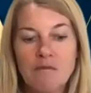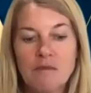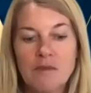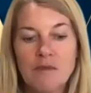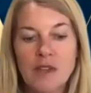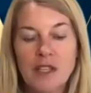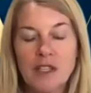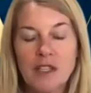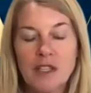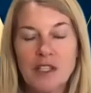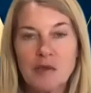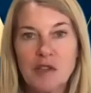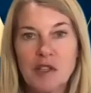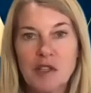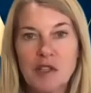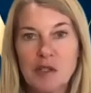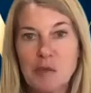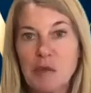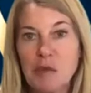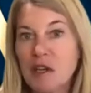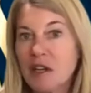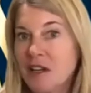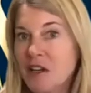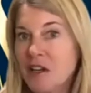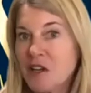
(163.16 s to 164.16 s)
it's
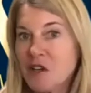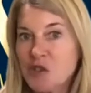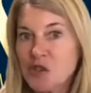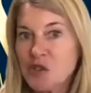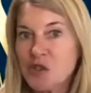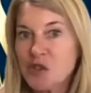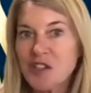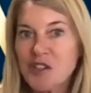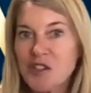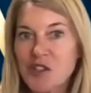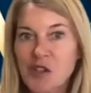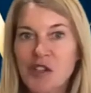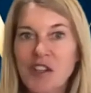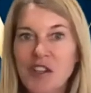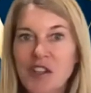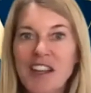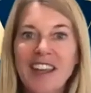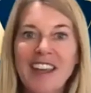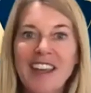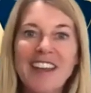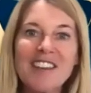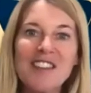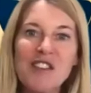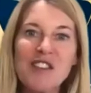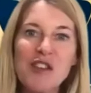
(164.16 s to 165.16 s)
been an interesting
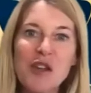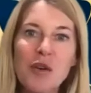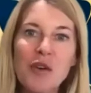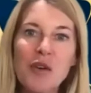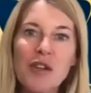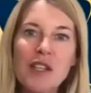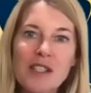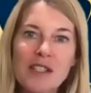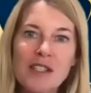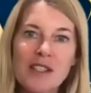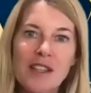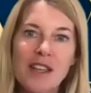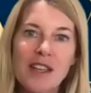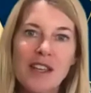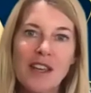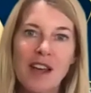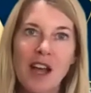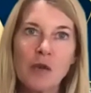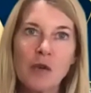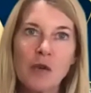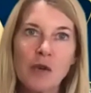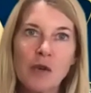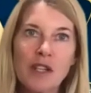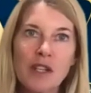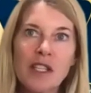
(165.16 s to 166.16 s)
journey. And so
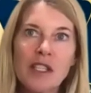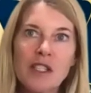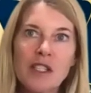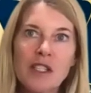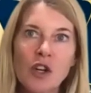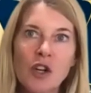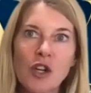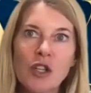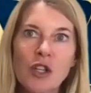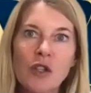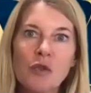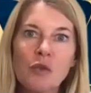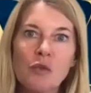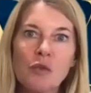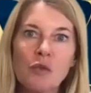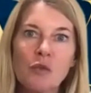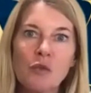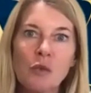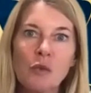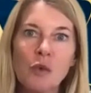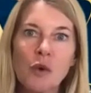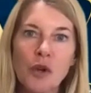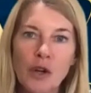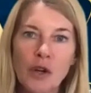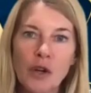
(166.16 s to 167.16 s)
I really started
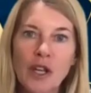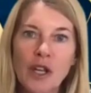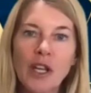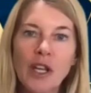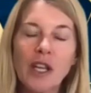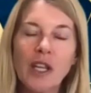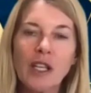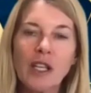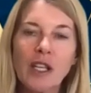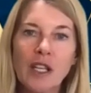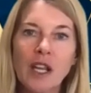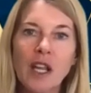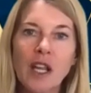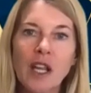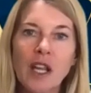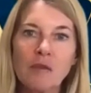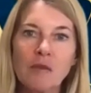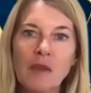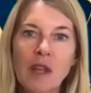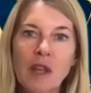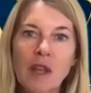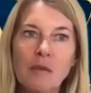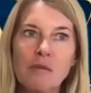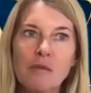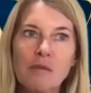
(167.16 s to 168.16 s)
worrying
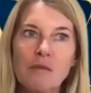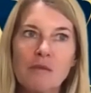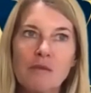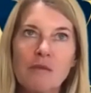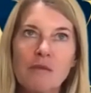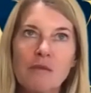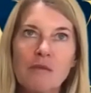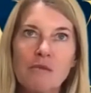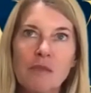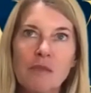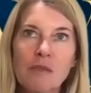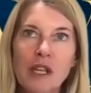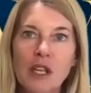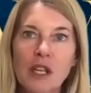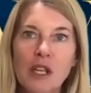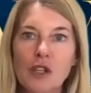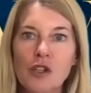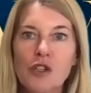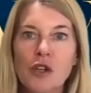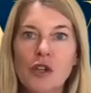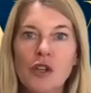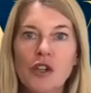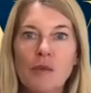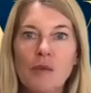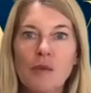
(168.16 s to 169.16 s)
and being
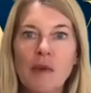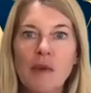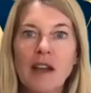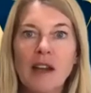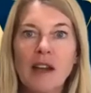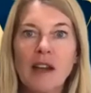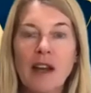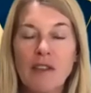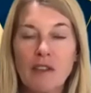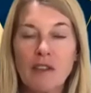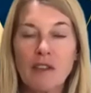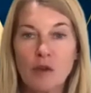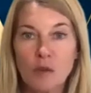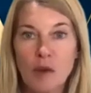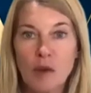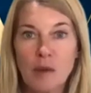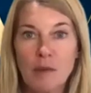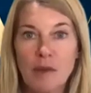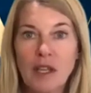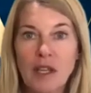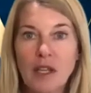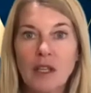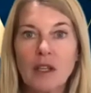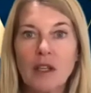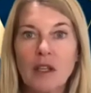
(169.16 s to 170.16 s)
concerned about other
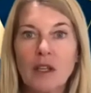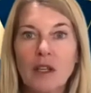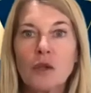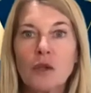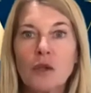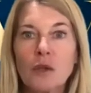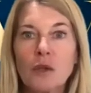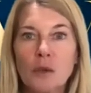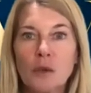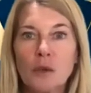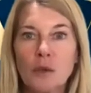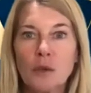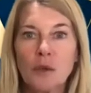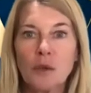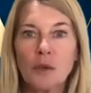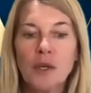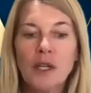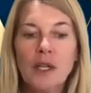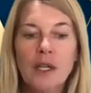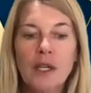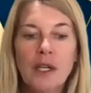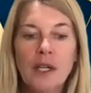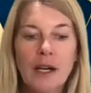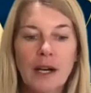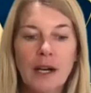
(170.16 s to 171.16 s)
women who,
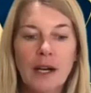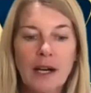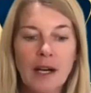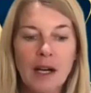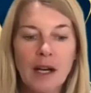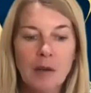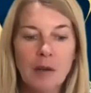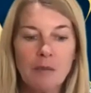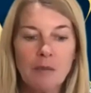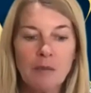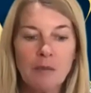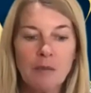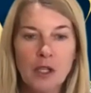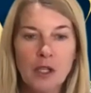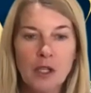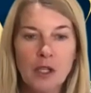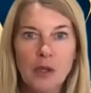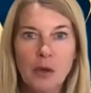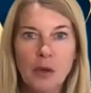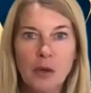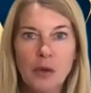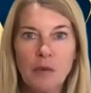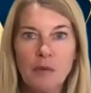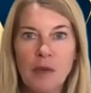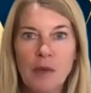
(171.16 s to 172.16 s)

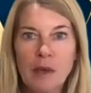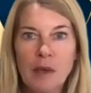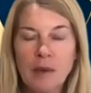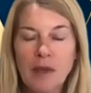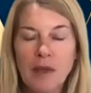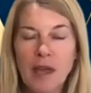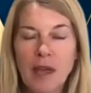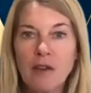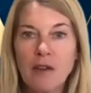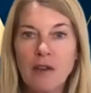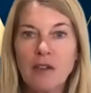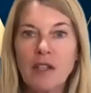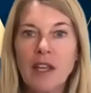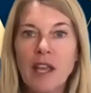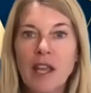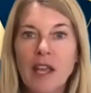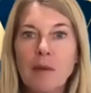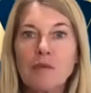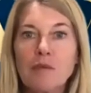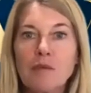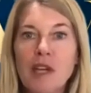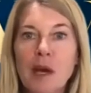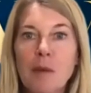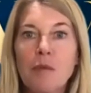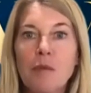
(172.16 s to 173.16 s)
maybe haven't
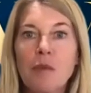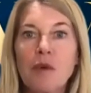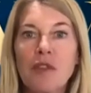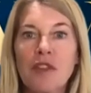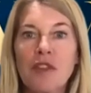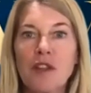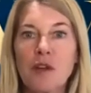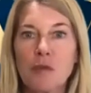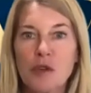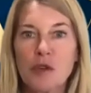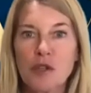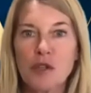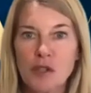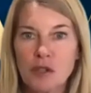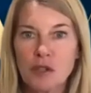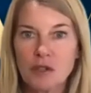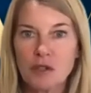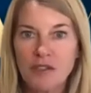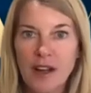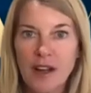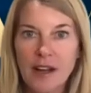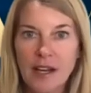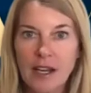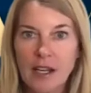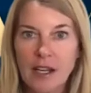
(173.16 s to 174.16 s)
kept up with their personal
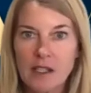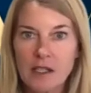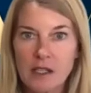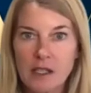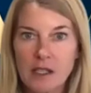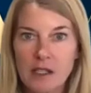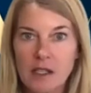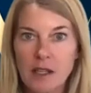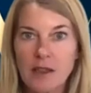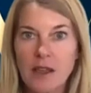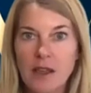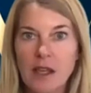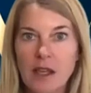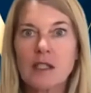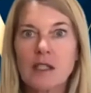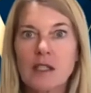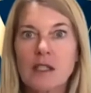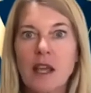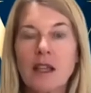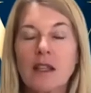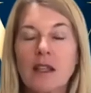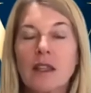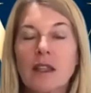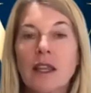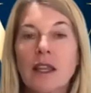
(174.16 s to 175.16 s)
finances and then
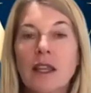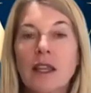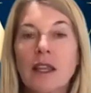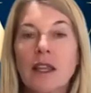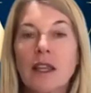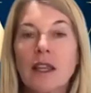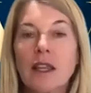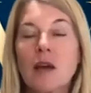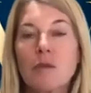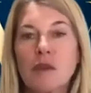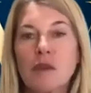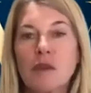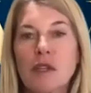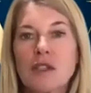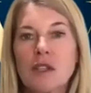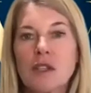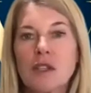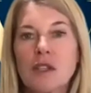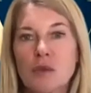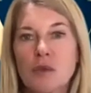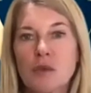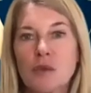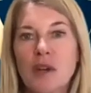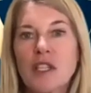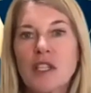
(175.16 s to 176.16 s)
suddenly end up in a
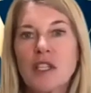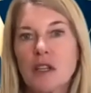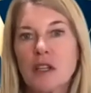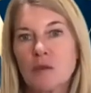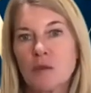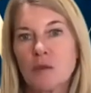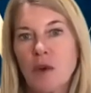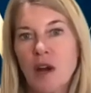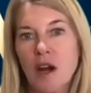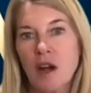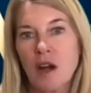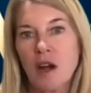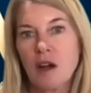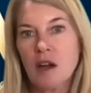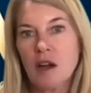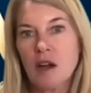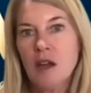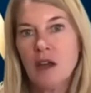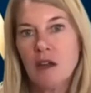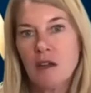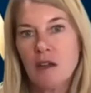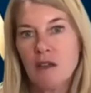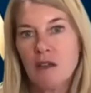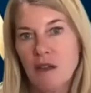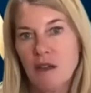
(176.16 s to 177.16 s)
situation where
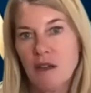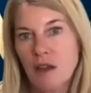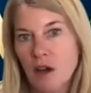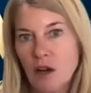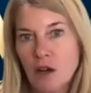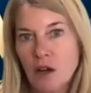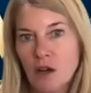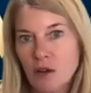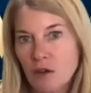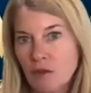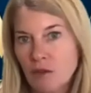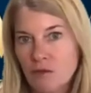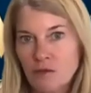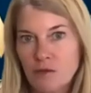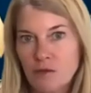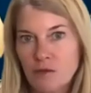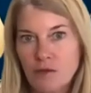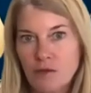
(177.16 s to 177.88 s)
they're